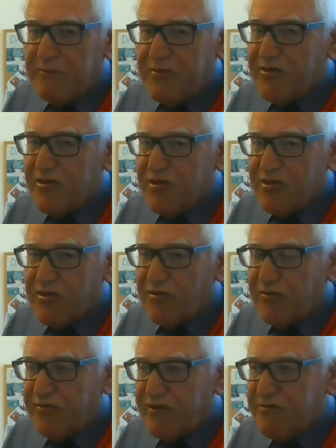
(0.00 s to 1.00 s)
positions
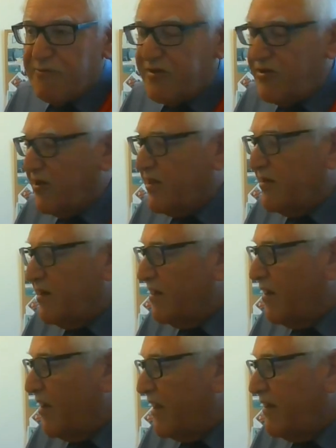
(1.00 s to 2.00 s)
on this particular
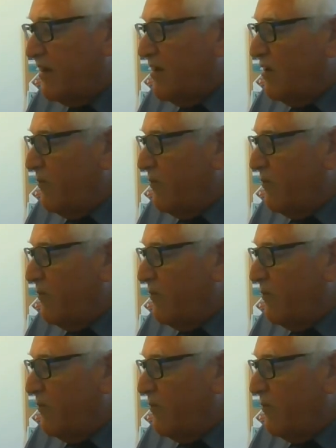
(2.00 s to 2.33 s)
line